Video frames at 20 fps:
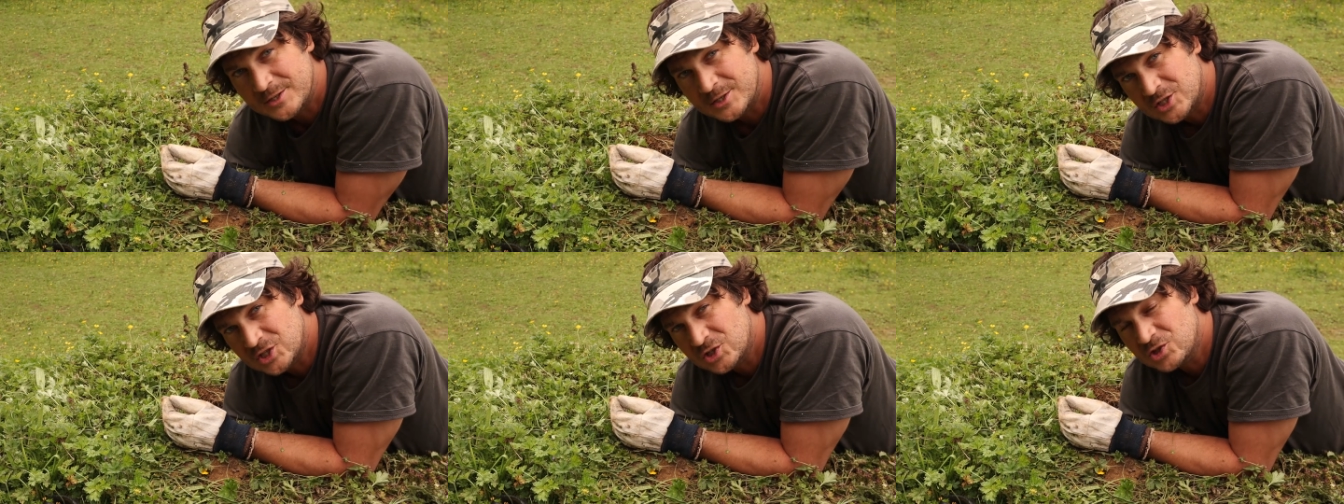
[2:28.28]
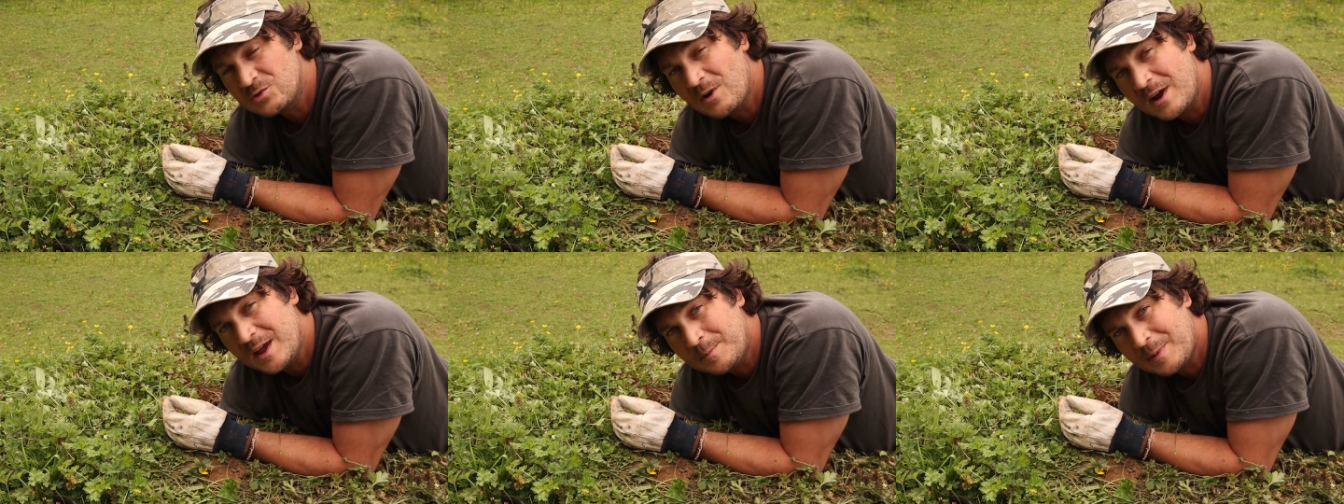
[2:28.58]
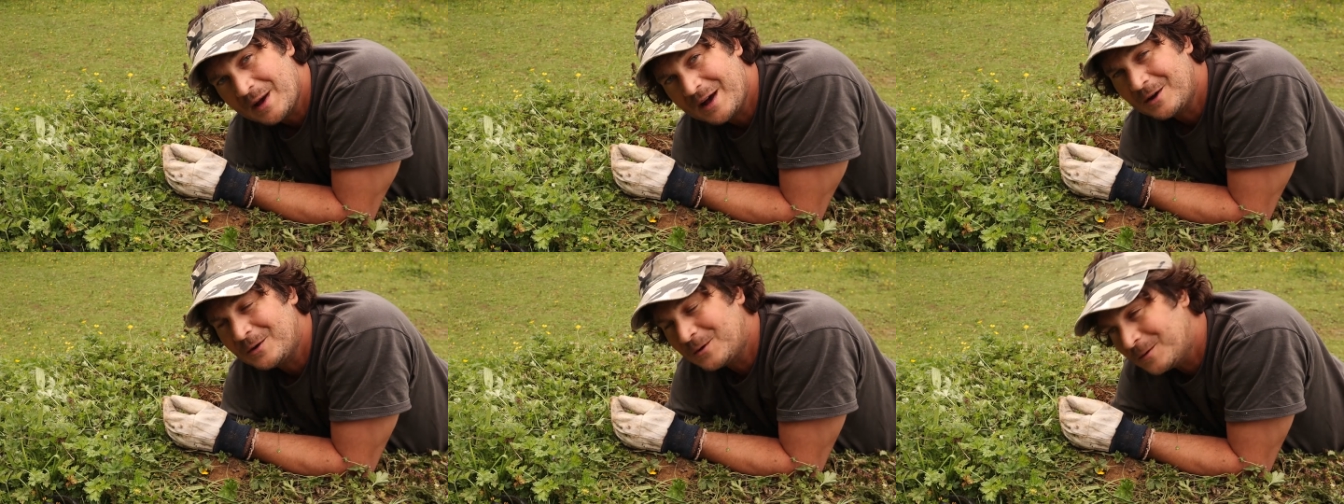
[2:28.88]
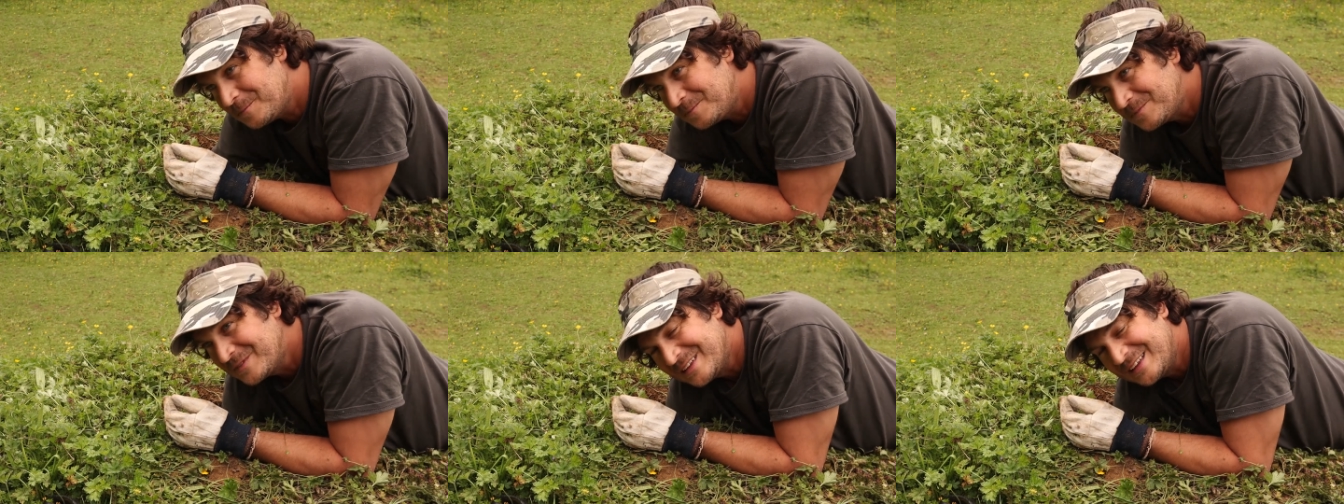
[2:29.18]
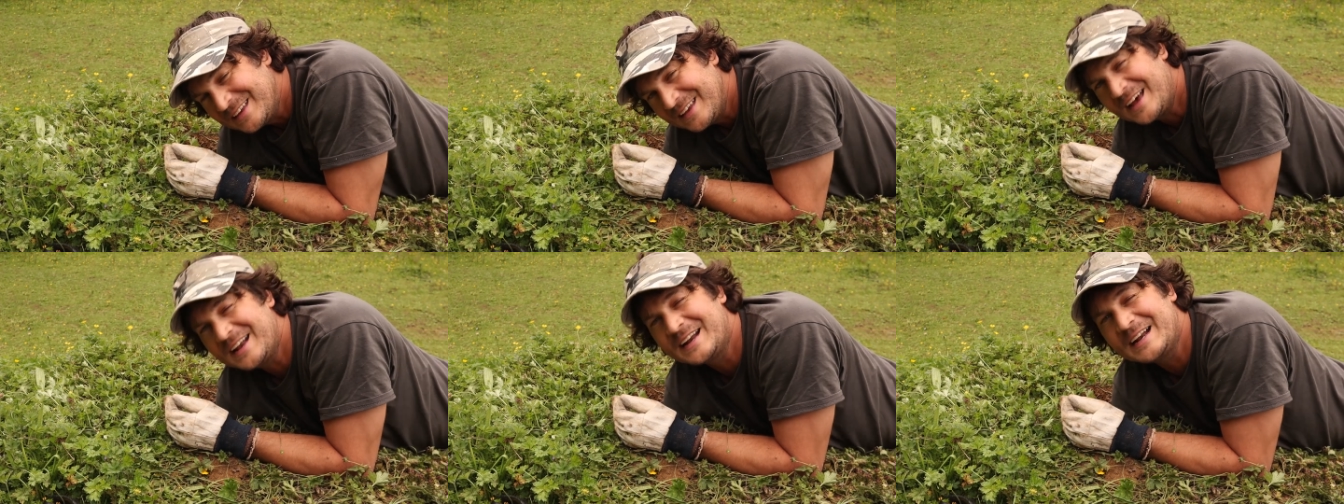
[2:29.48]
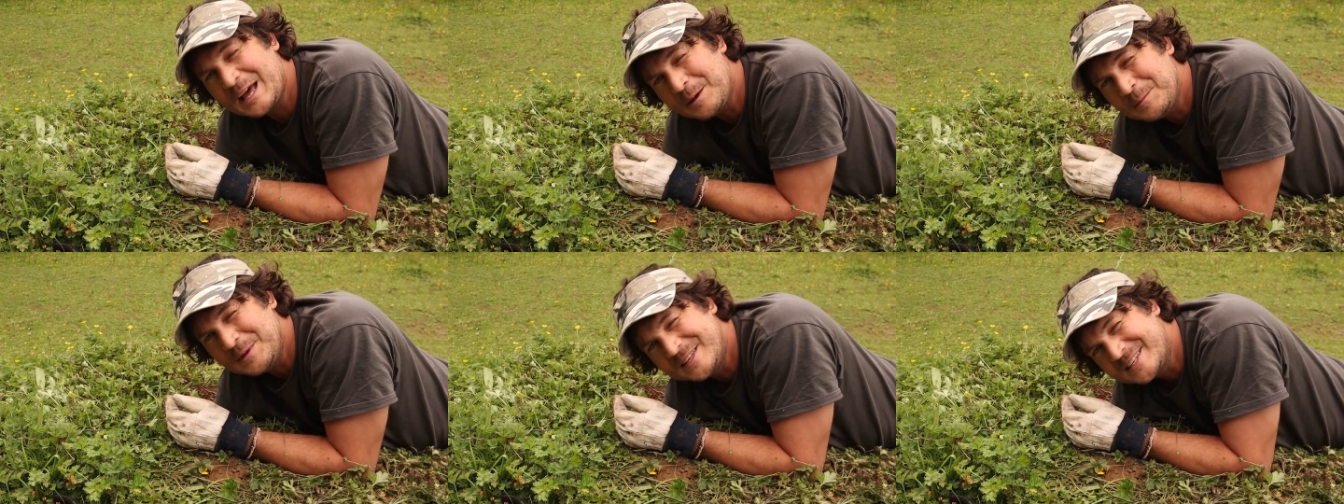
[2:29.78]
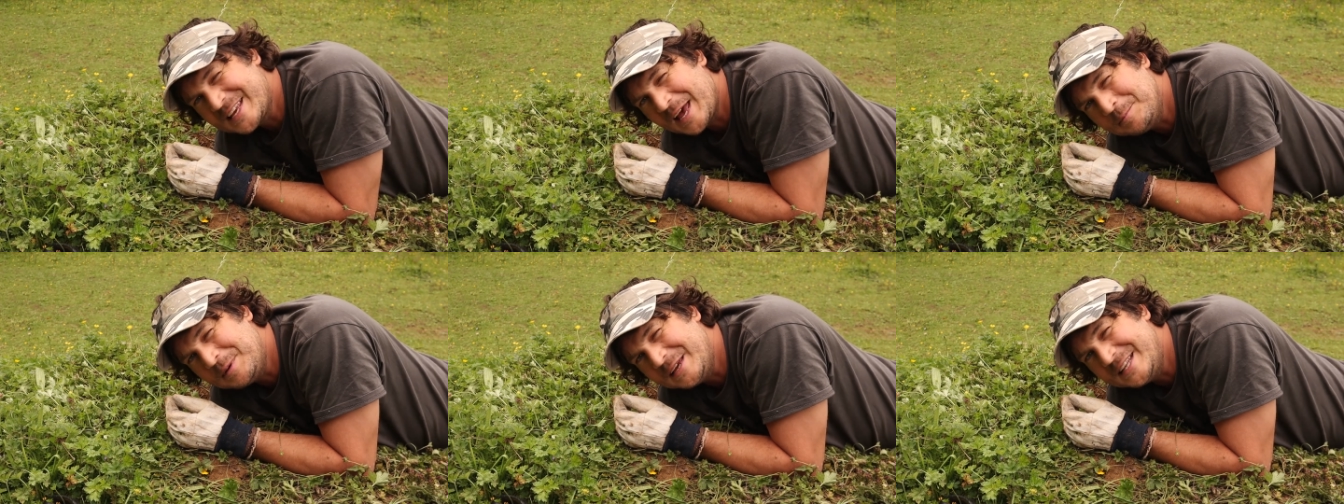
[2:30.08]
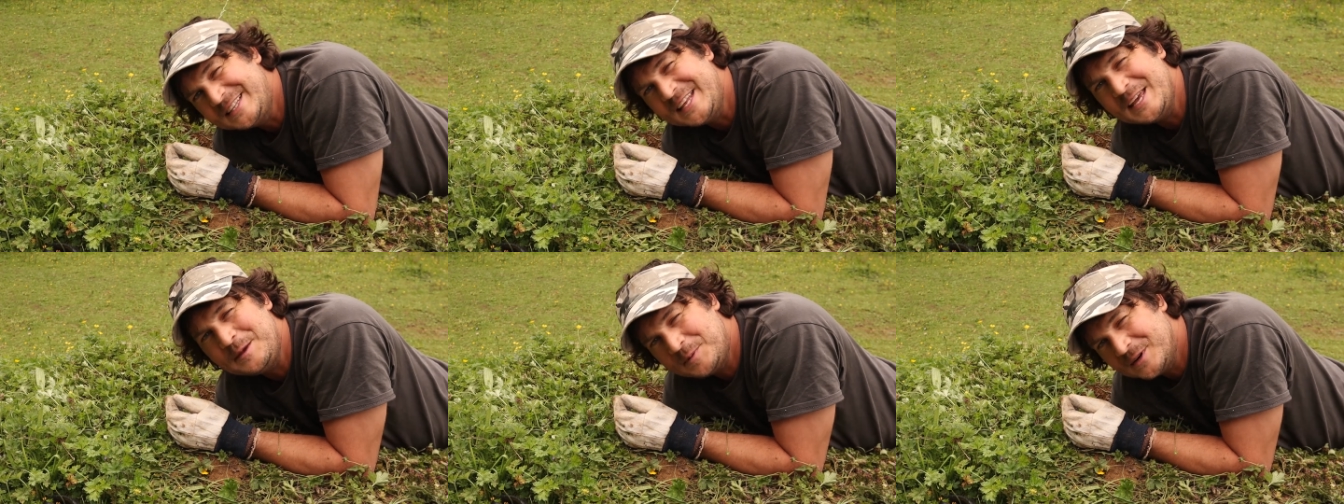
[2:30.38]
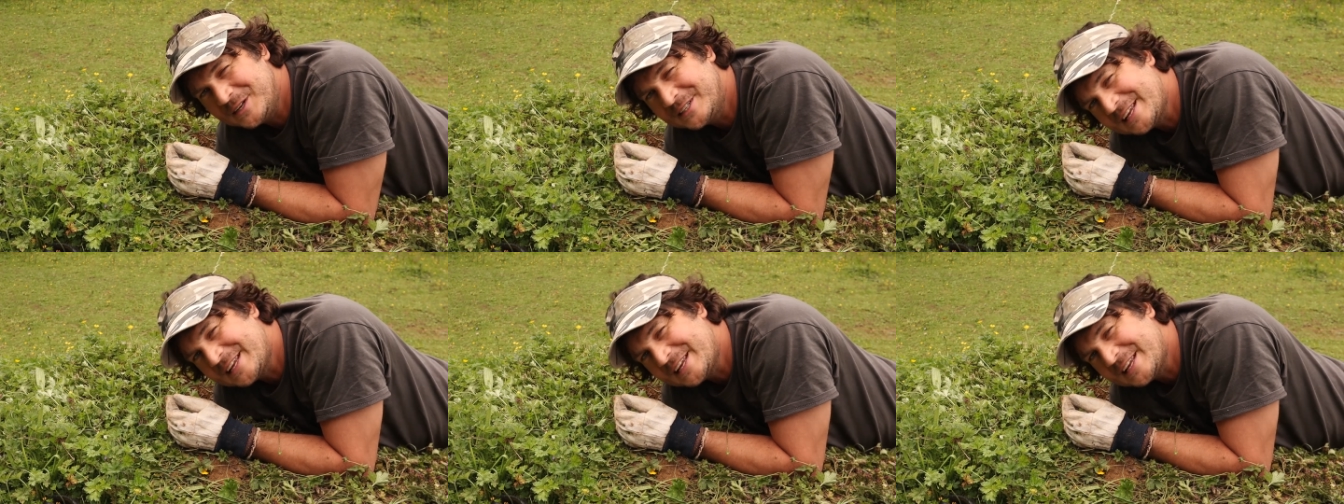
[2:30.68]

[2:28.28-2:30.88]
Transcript: to scrape out and allow me to get a bit deeper